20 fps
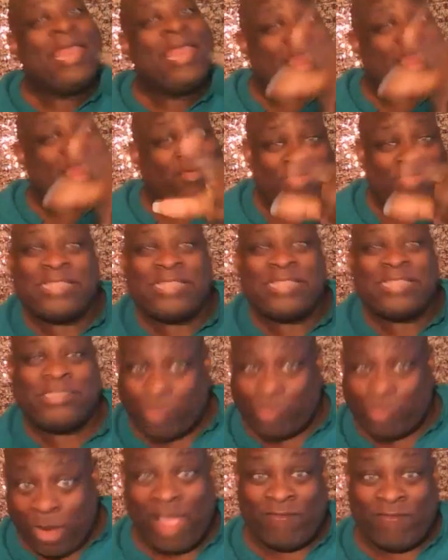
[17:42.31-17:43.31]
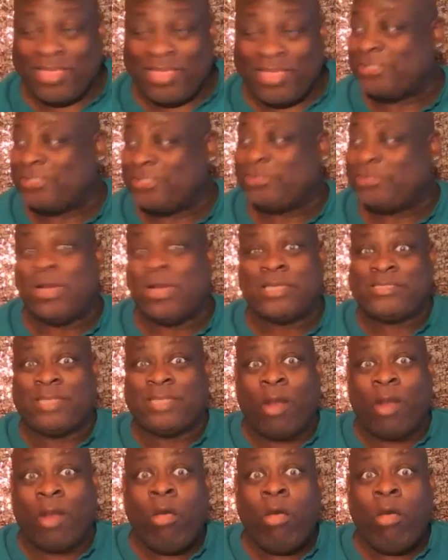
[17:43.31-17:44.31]
Now that's where I have an issue. I
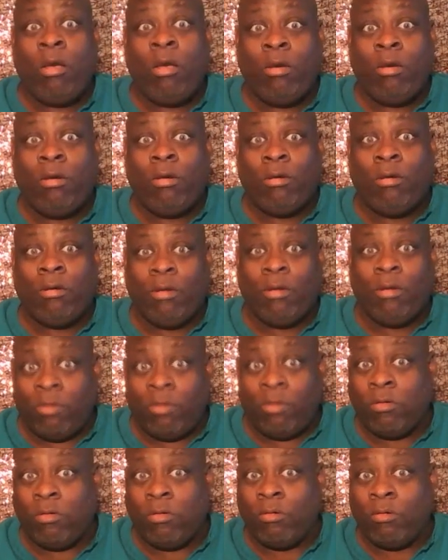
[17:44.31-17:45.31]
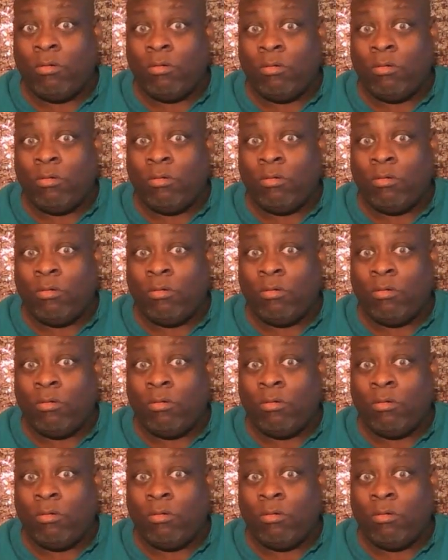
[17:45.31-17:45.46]
said, oh,